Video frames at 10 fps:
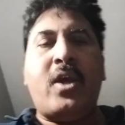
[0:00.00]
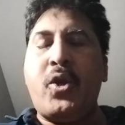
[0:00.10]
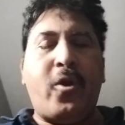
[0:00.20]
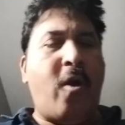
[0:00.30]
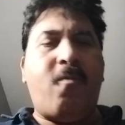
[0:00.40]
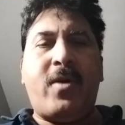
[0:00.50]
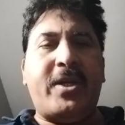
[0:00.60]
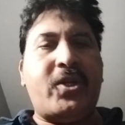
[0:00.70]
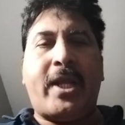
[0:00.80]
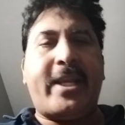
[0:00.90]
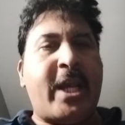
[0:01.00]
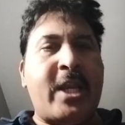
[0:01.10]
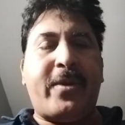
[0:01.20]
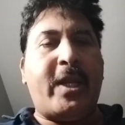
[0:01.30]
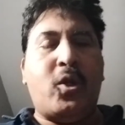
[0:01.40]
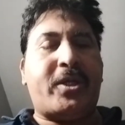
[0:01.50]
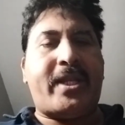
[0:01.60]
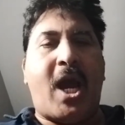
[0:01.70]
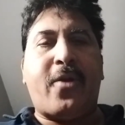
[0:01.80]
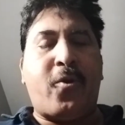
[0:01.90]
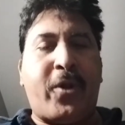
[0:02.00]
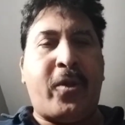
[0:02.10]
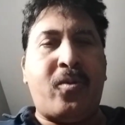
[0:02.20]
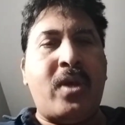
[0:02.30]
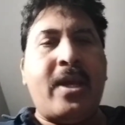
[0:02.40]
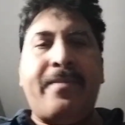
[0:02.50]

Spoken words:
You don't want to let anybody look down on you,